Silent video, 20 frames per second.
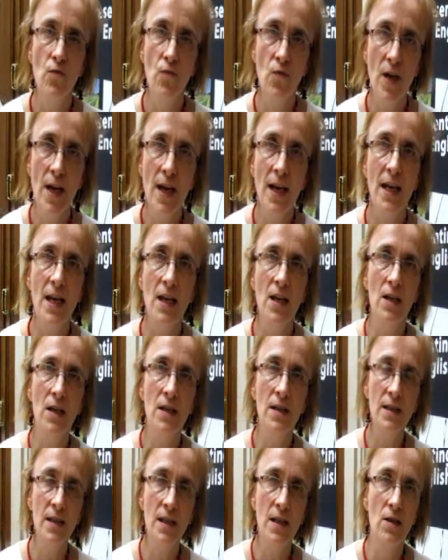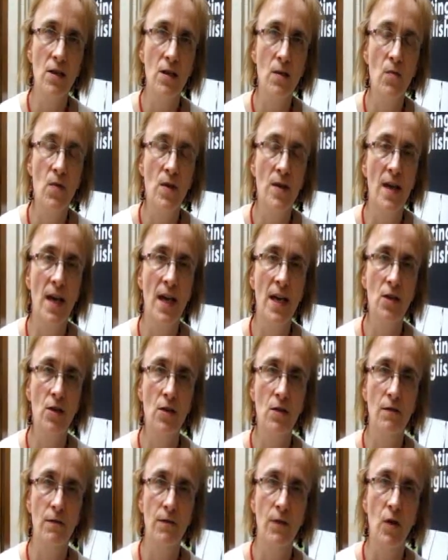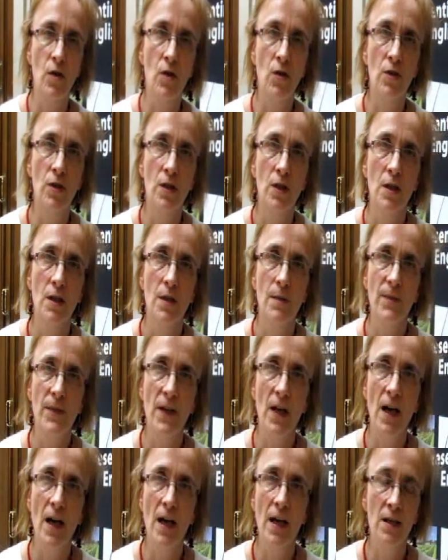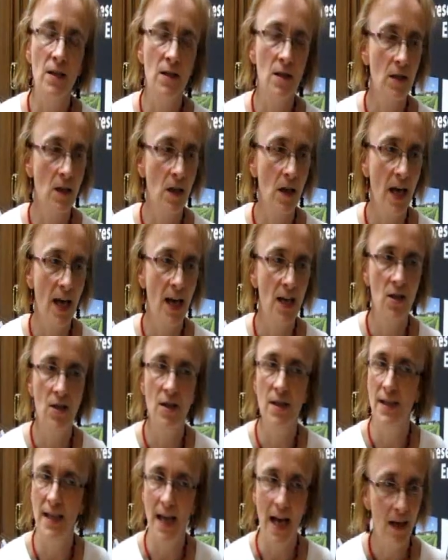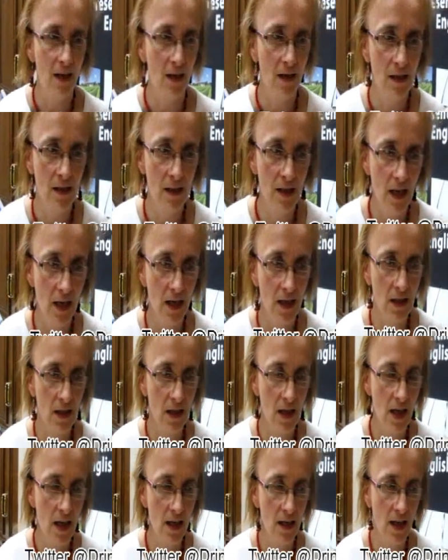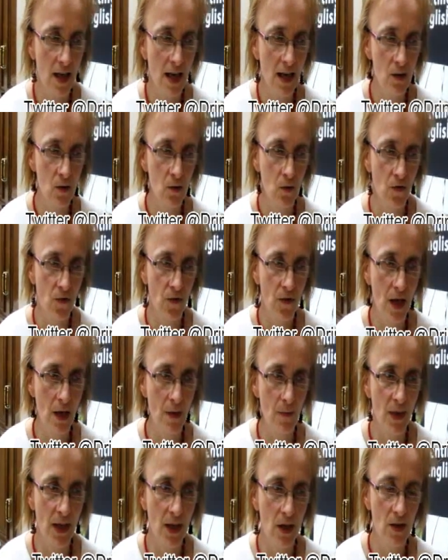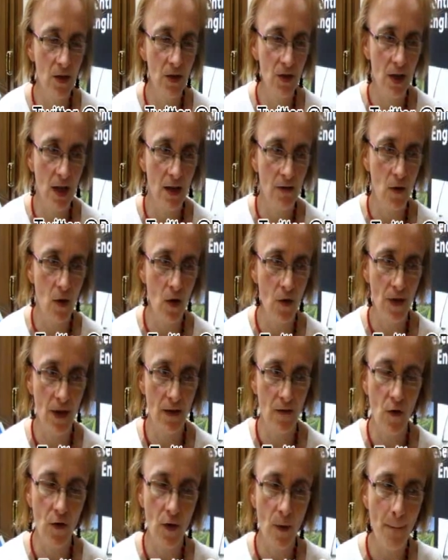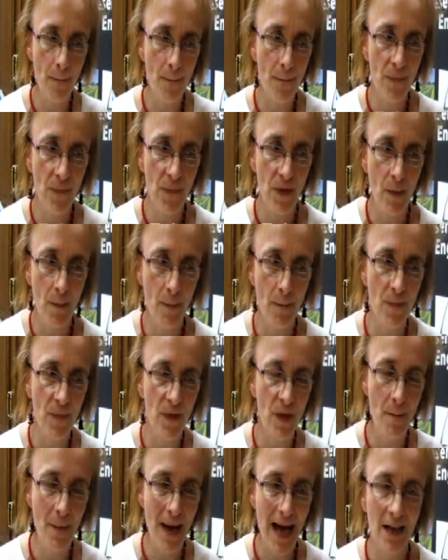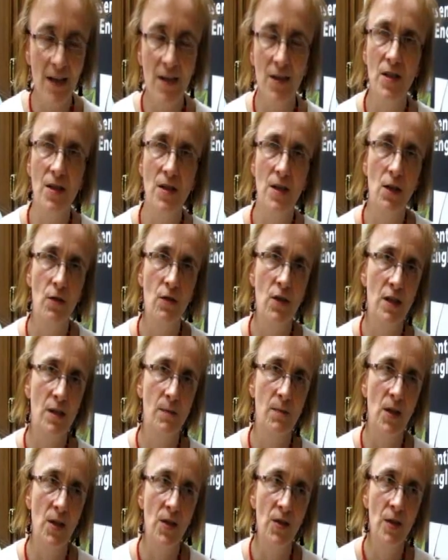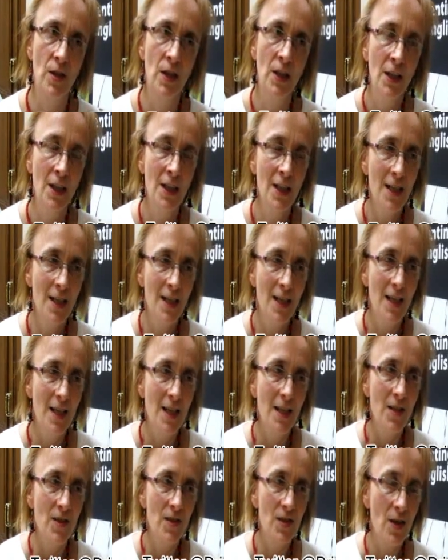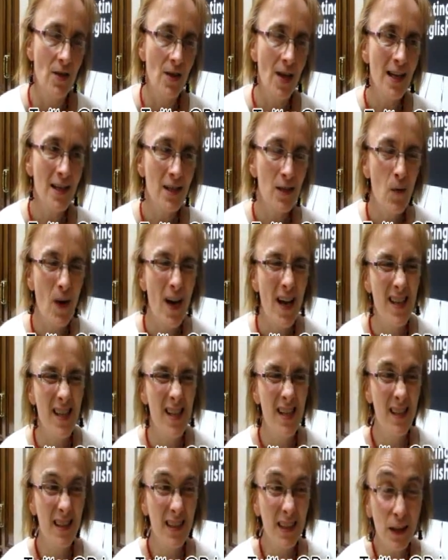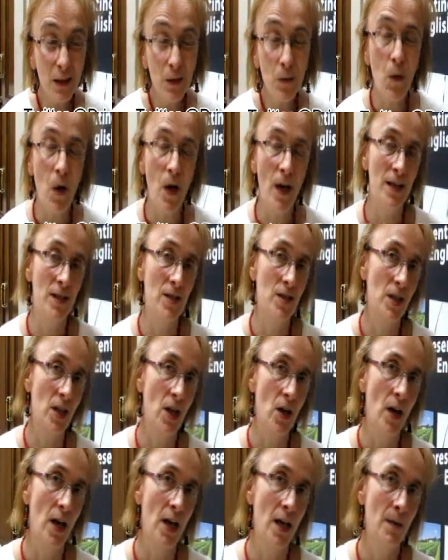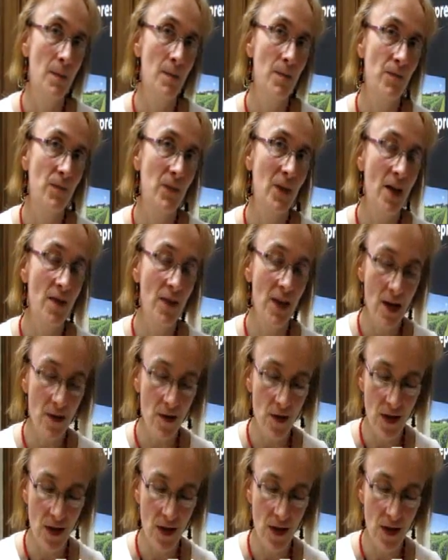really consider them with Asian food and Asian salads and that sort of thing, because they've got the balance and the crispness. So that's where still wines are going. And the other